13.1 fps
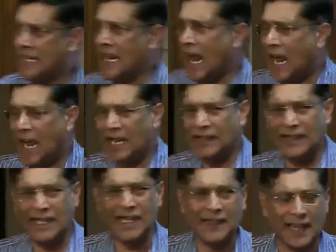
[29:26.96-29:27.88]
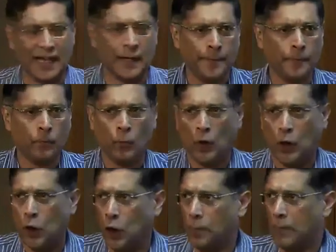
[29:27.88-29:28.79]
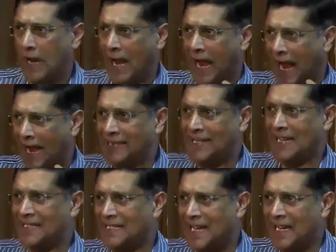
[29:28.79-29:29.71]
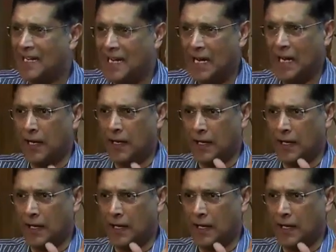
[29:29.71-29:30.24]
See, I, I think that, as I said,